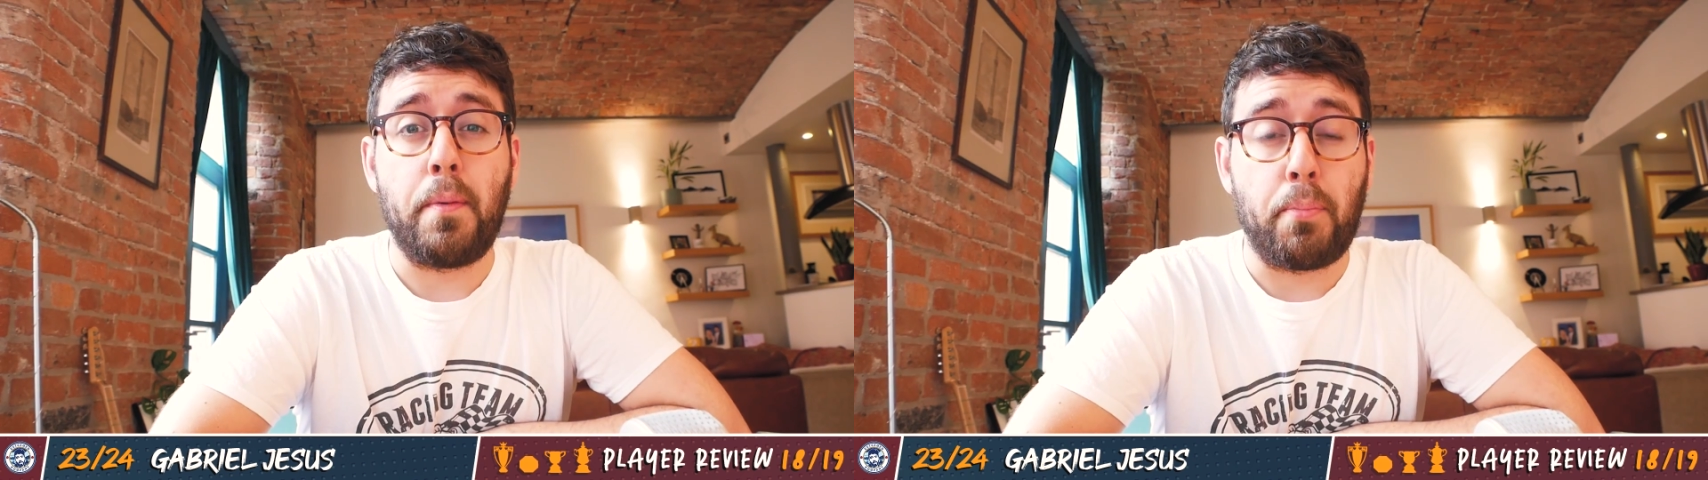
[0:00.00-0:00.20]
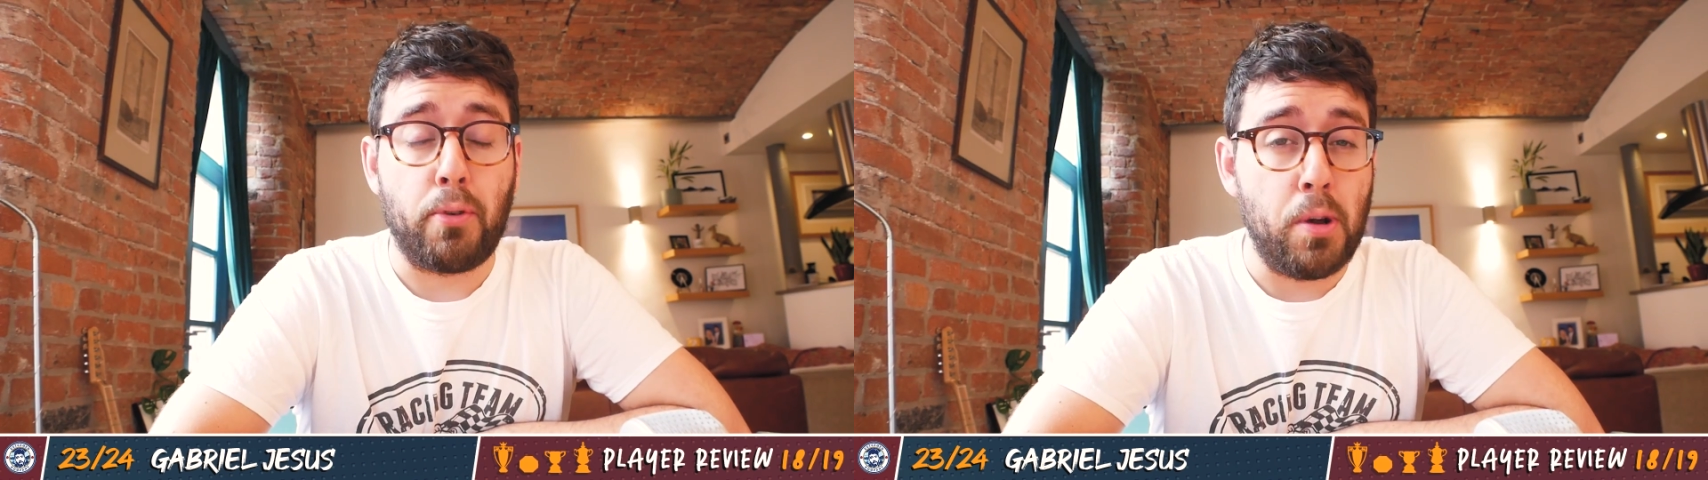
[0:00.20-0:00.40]
of
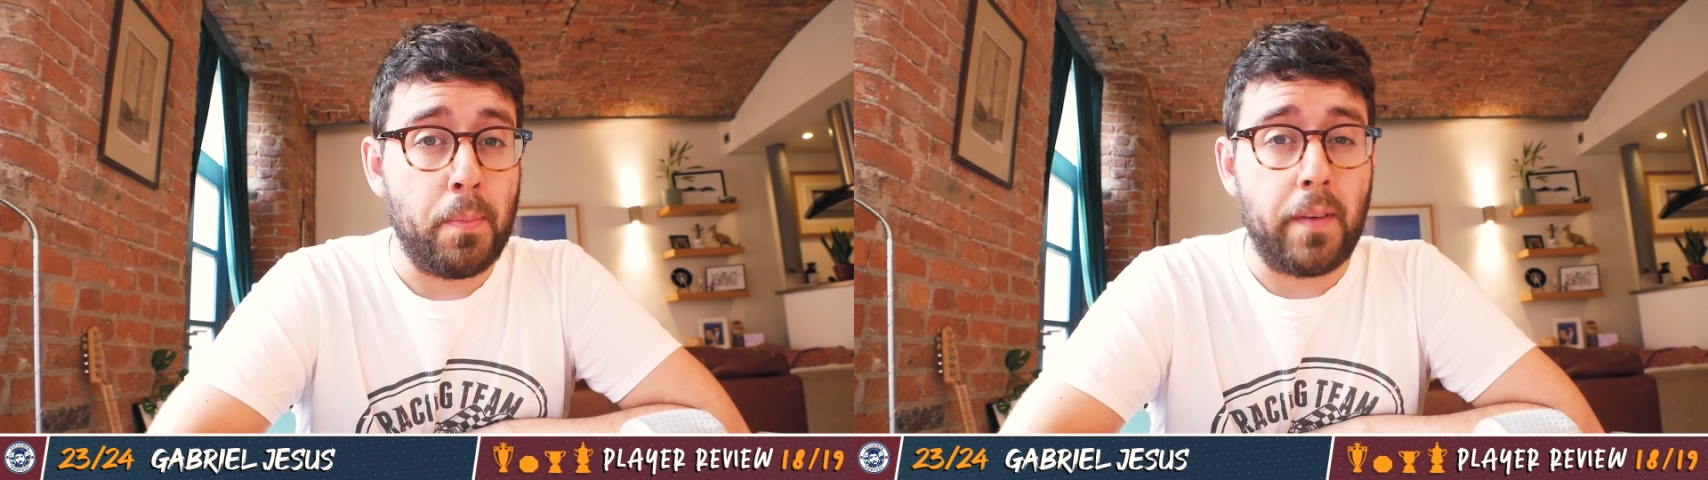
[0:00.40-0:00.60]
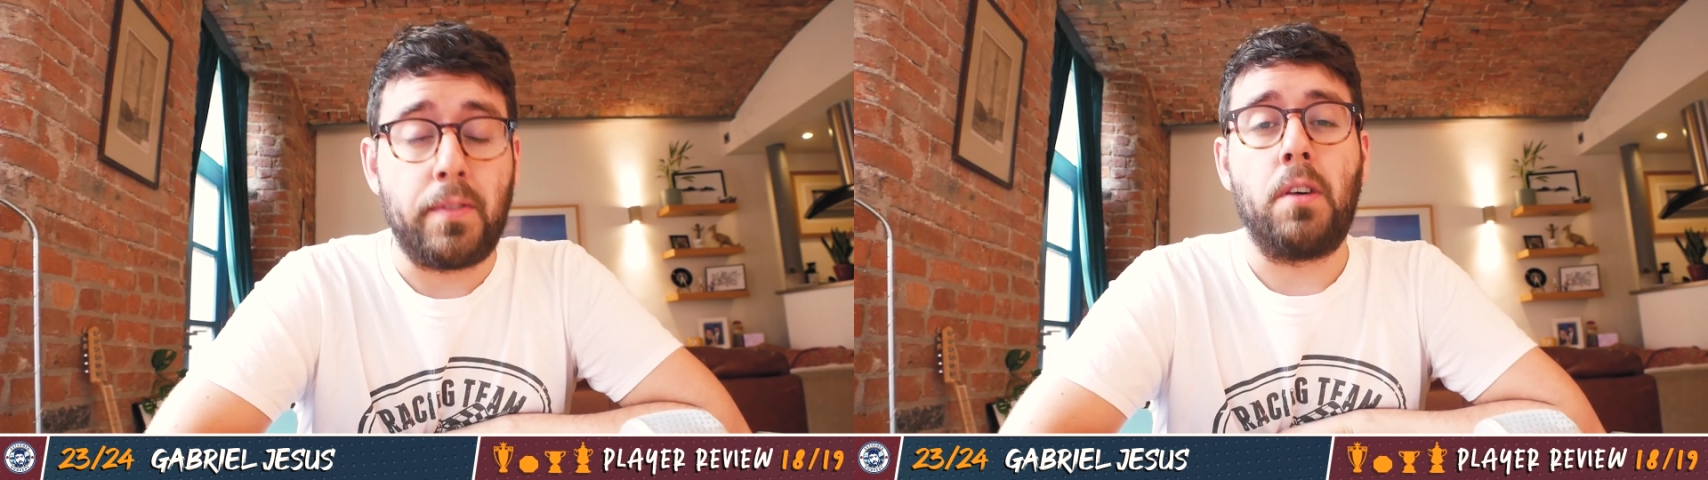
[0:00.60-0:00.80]

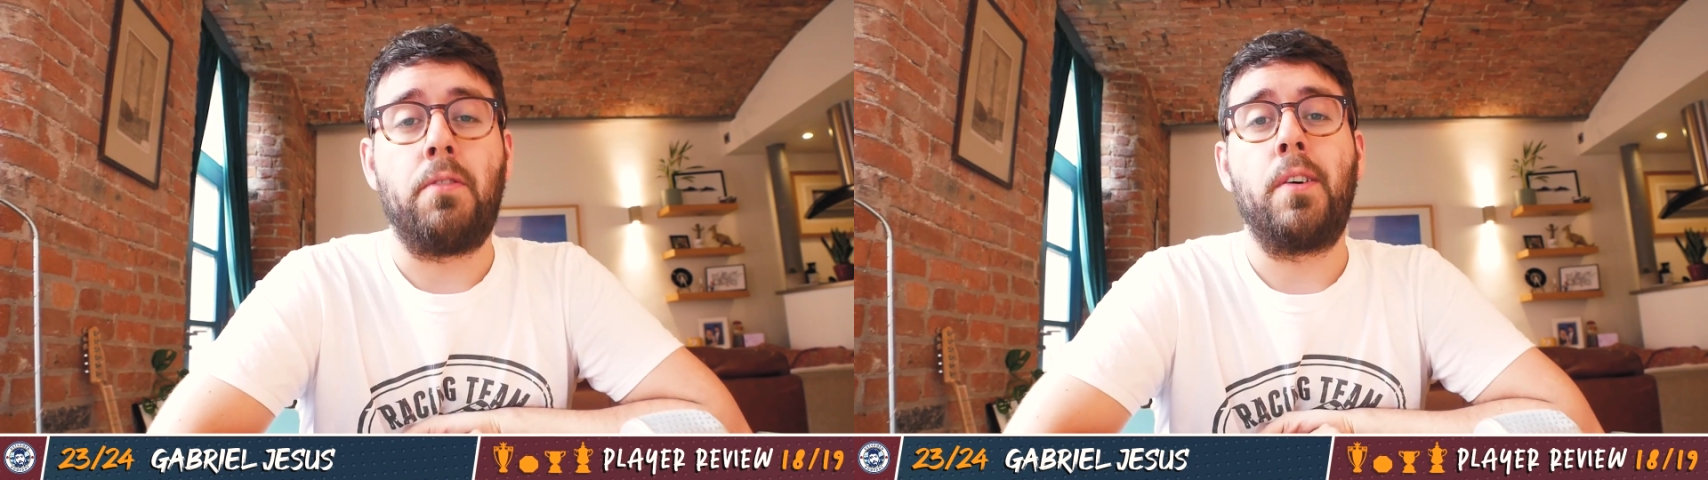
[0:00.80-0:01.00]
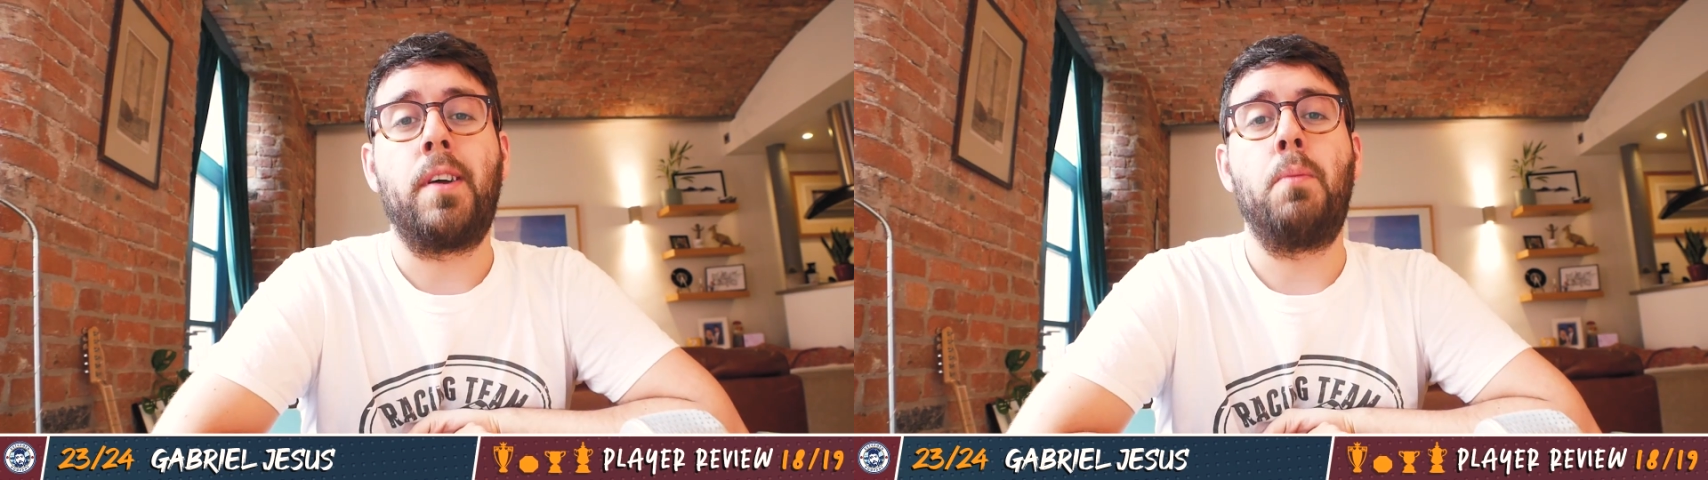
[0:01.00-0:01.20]
improvement of his
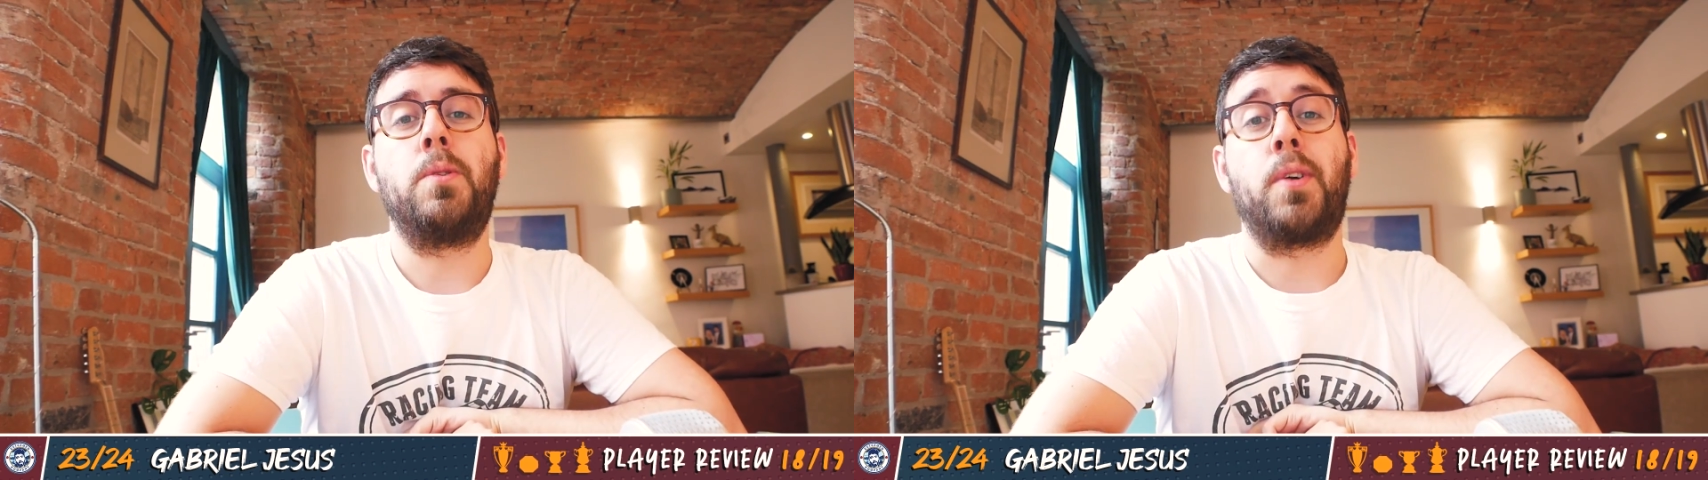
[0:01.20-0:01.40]
overall game,